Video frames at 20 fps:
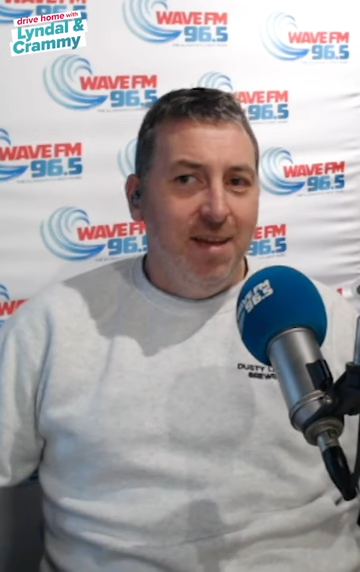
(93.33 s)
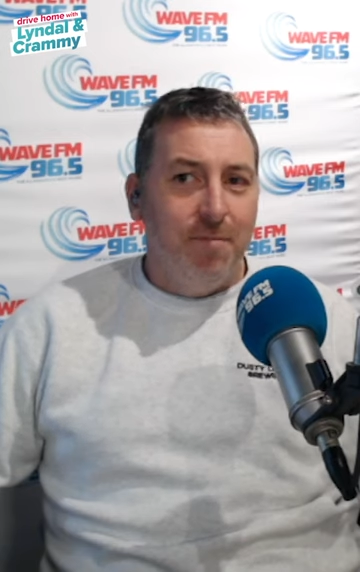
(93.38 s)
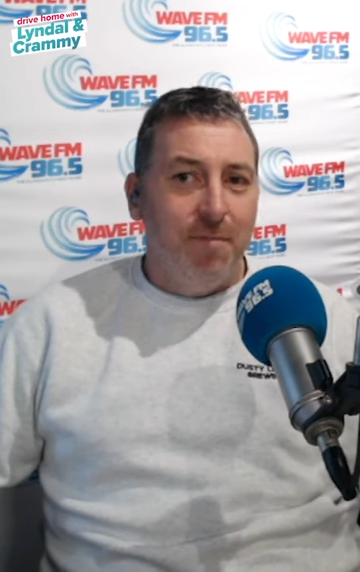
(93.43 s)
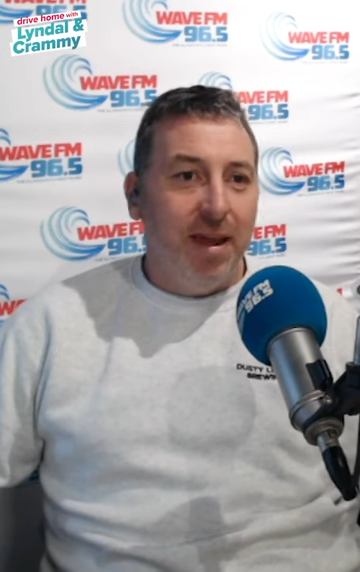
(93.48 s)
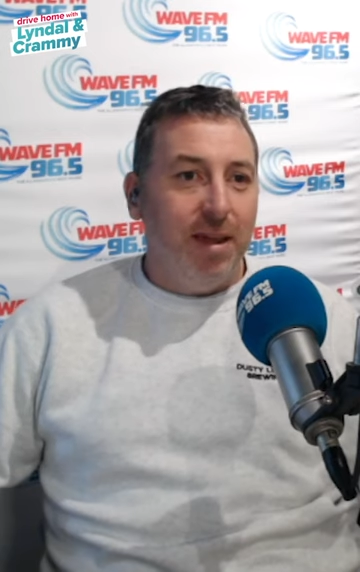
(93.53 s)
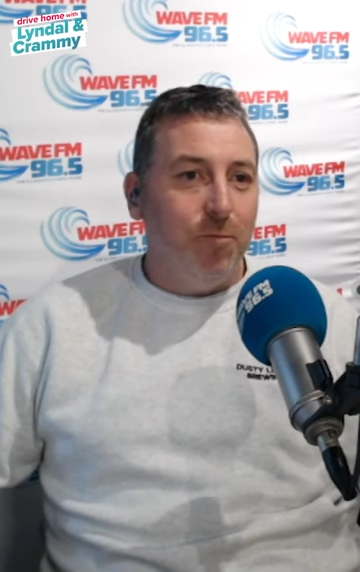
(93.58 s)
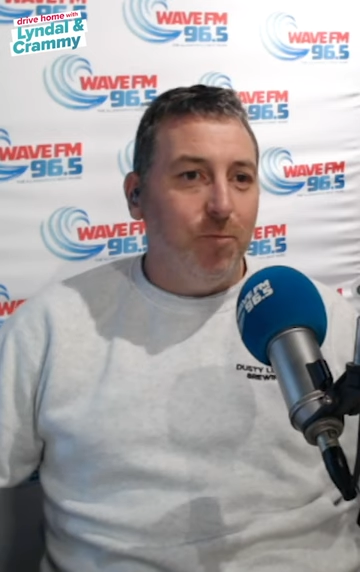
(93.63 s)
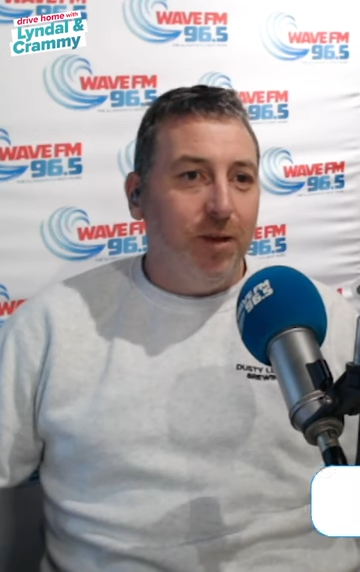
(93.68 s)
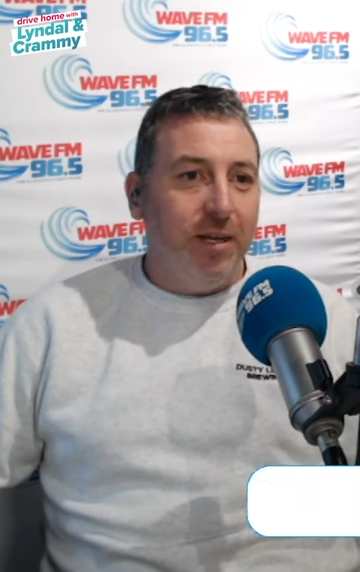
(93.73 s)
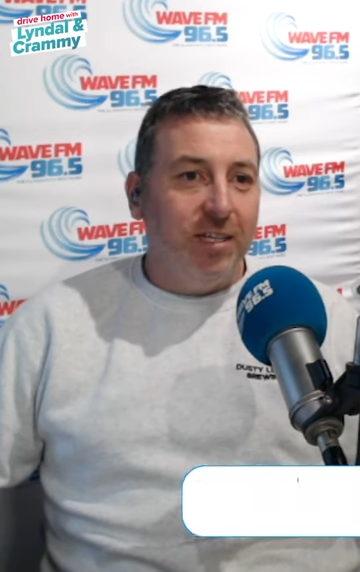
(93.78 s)

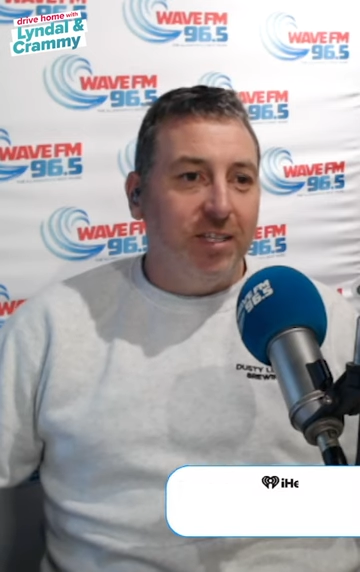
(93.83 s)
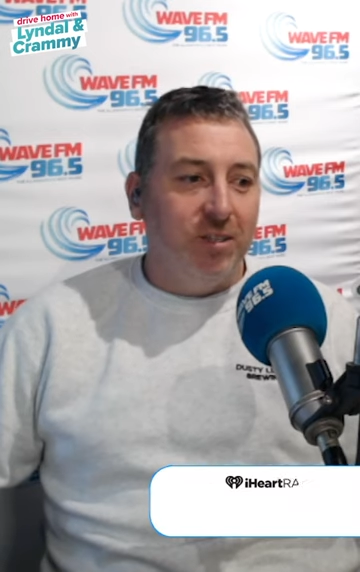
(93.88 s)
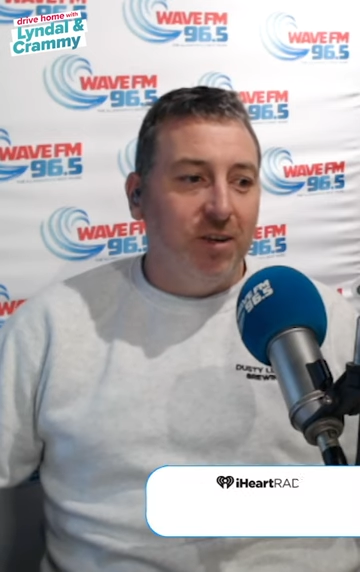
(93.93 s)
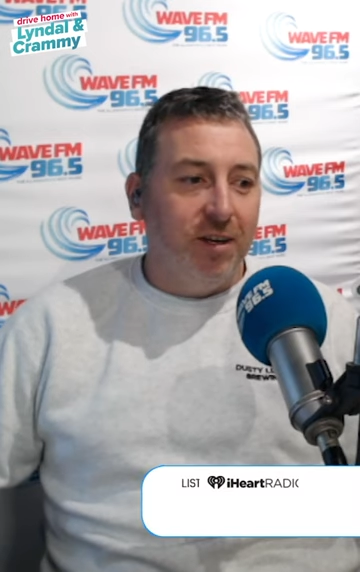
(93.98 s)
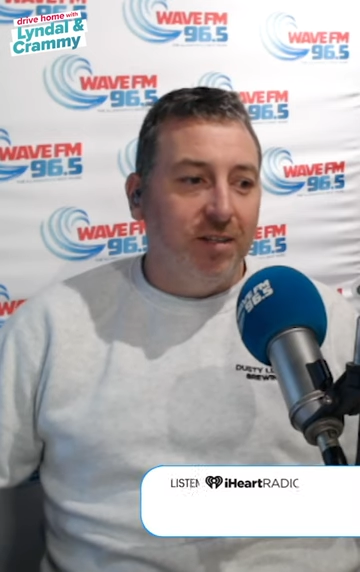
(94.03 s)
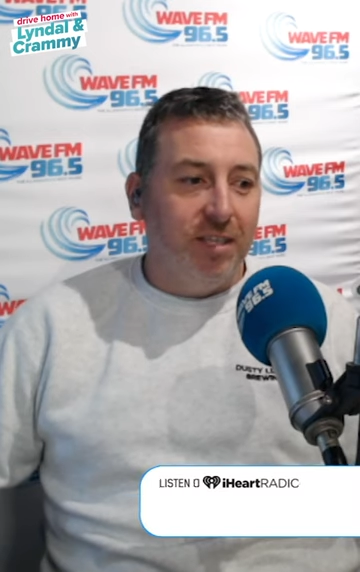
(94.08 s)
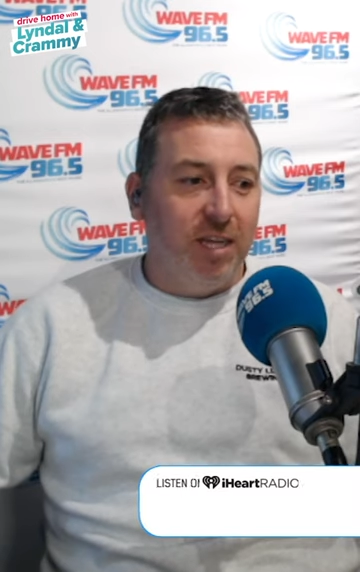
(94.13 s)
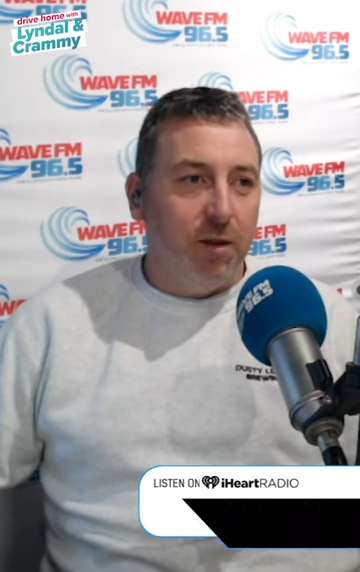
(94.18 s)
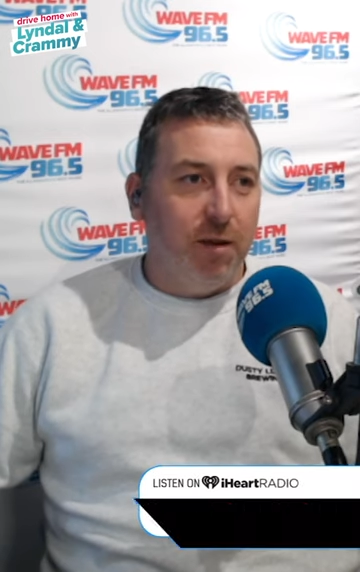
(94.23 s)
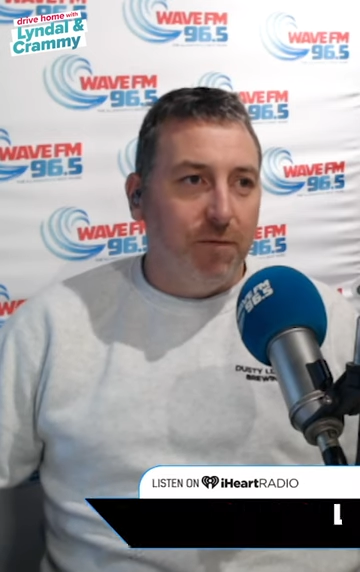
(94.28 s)
Mate, we
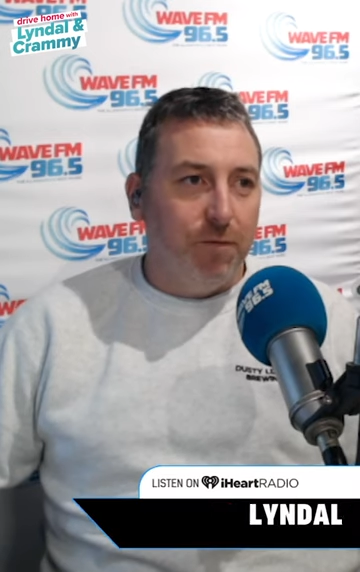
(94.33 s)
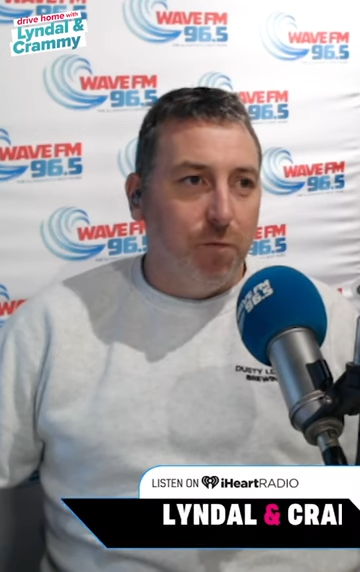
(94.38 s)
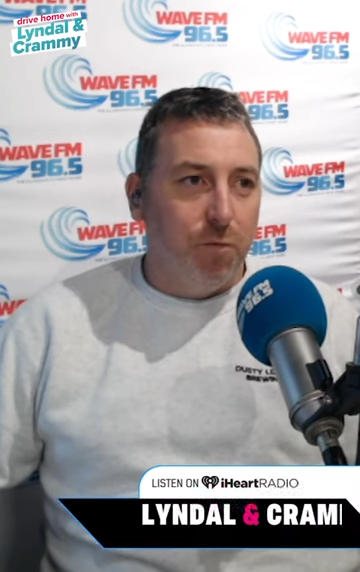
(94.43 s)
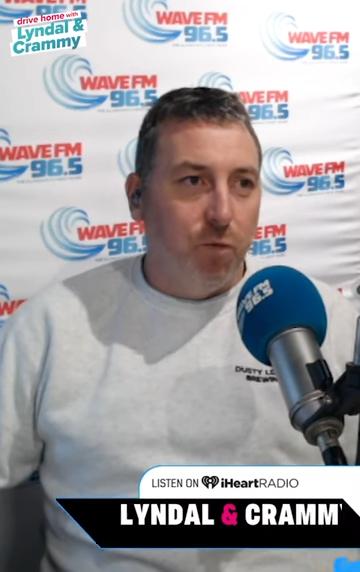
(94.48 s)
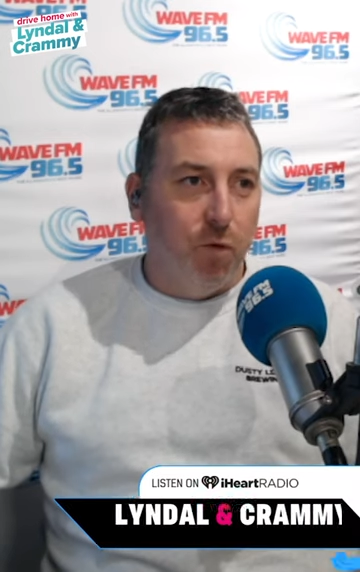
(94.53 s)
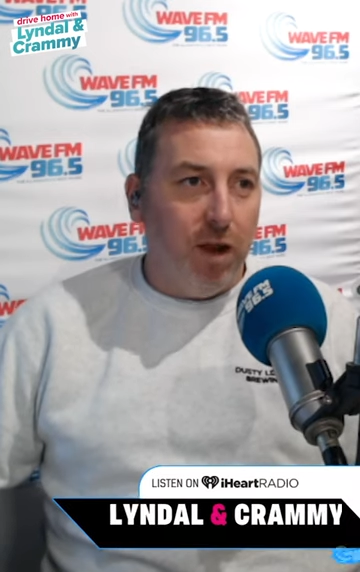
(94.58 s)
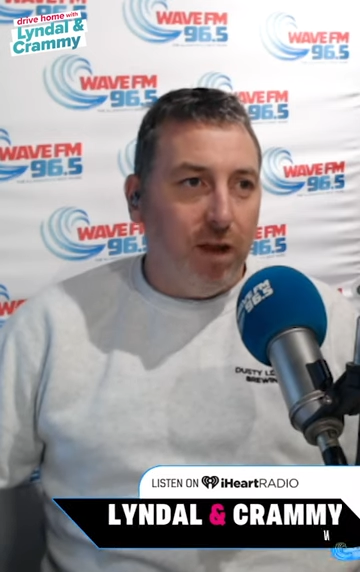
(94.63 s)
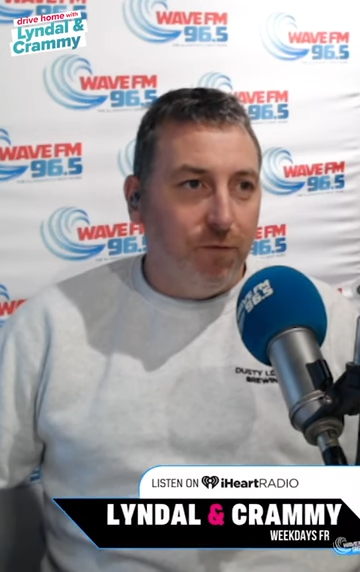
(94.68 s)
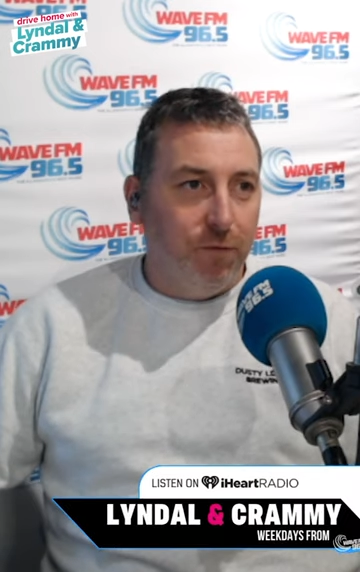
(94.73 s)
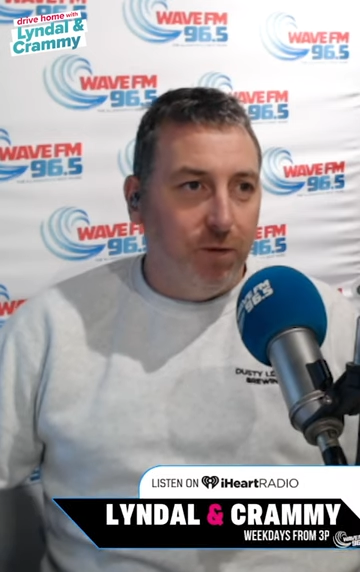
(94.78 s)
decided to go out for
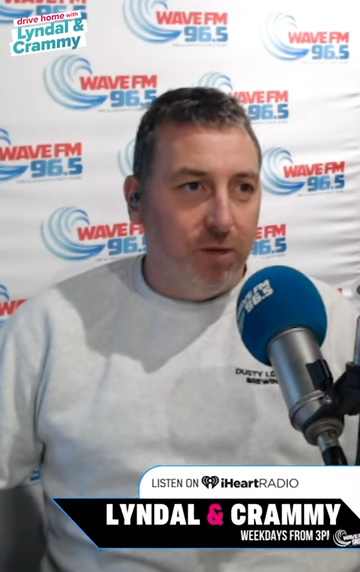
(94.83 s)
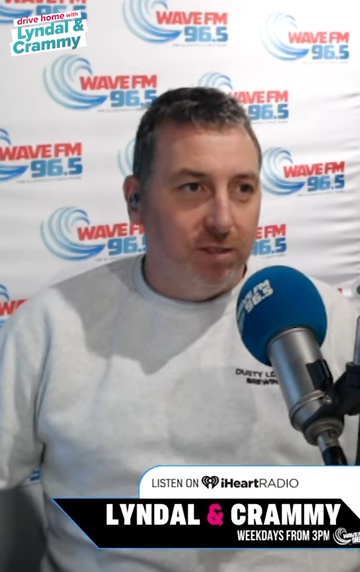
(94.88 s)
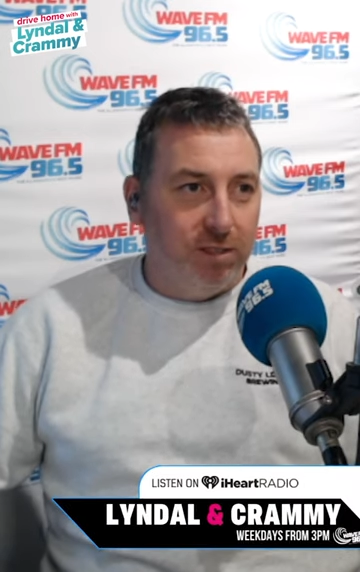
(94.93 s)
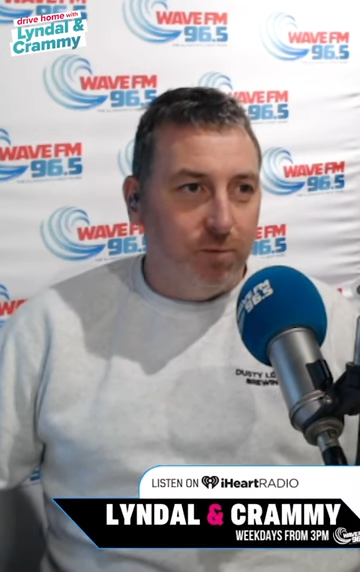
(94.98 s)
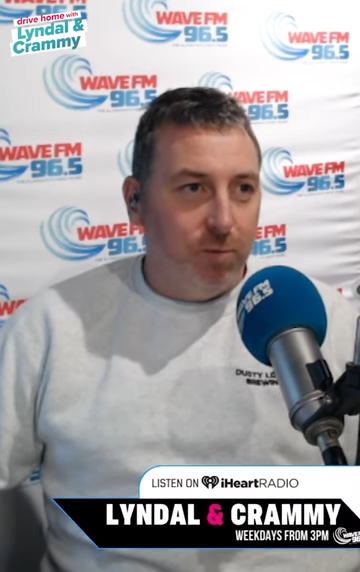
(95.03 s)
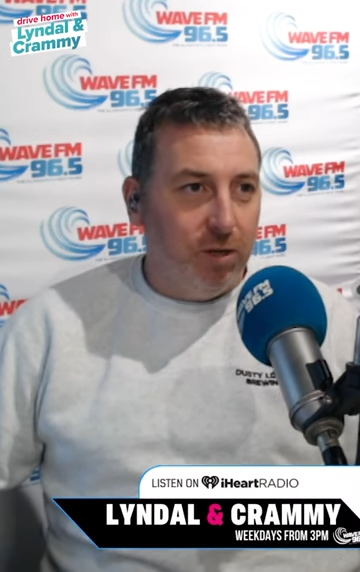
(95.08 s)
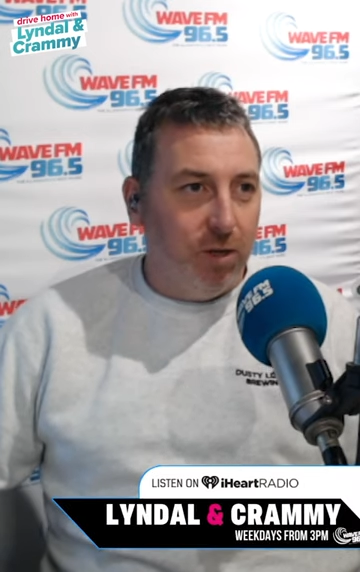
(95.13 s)
breakfast.